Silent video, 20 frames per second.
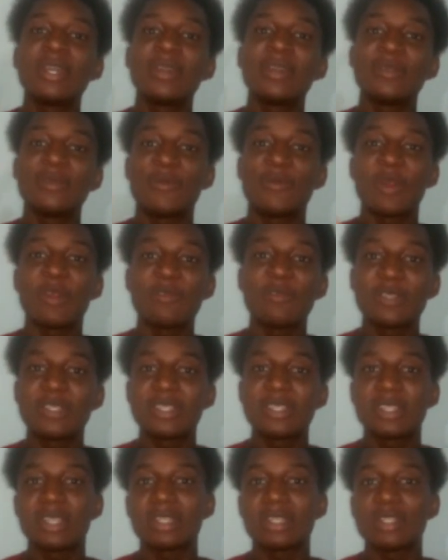the privacy
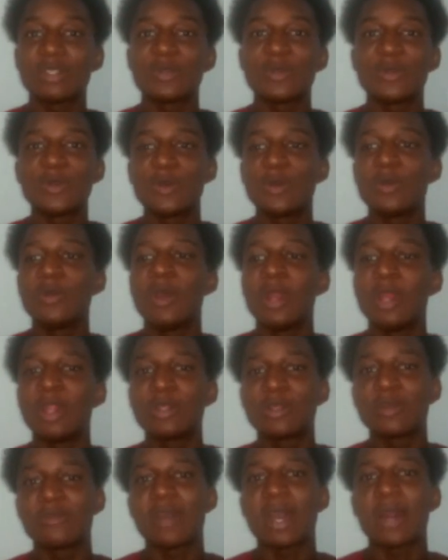settings, you know, a
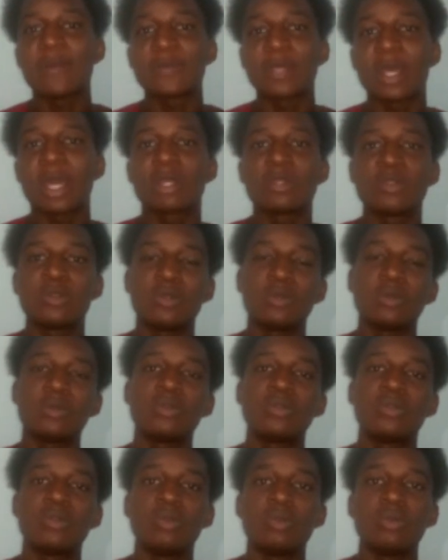lot of apps ask
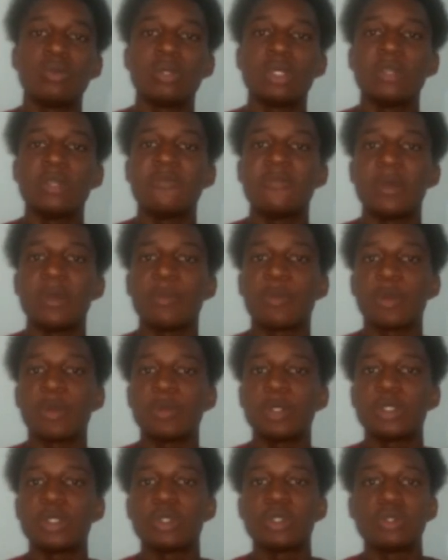you to give them
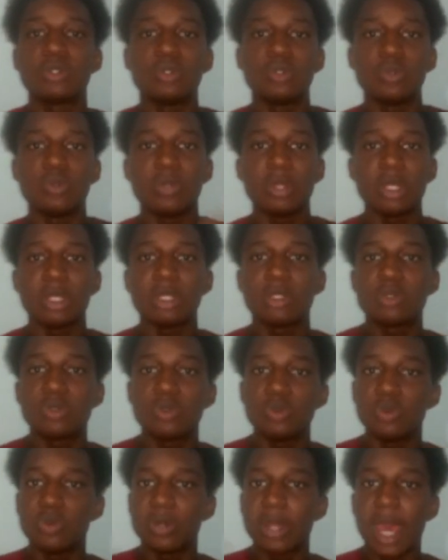permission to do this,
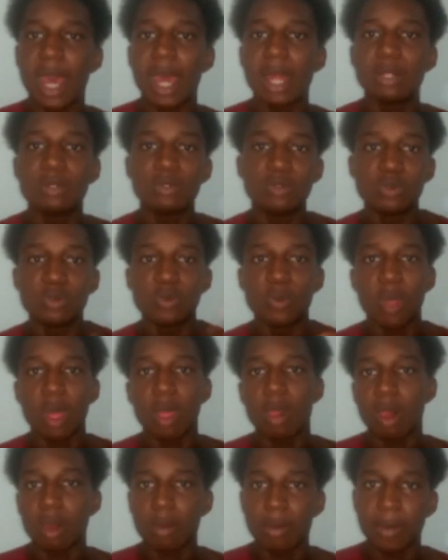do that, do blah
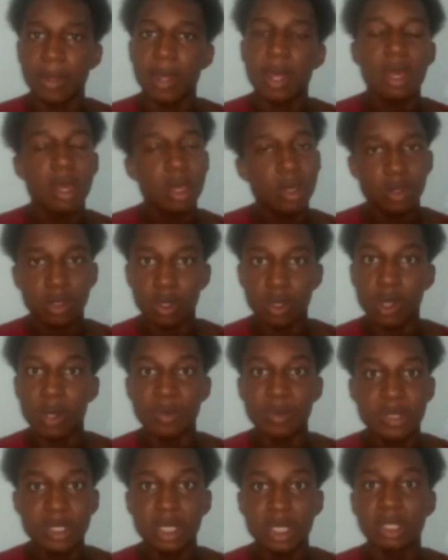blah blah. You know what
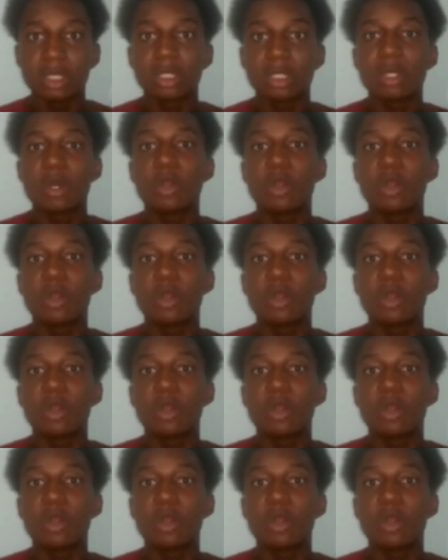I'm saying? A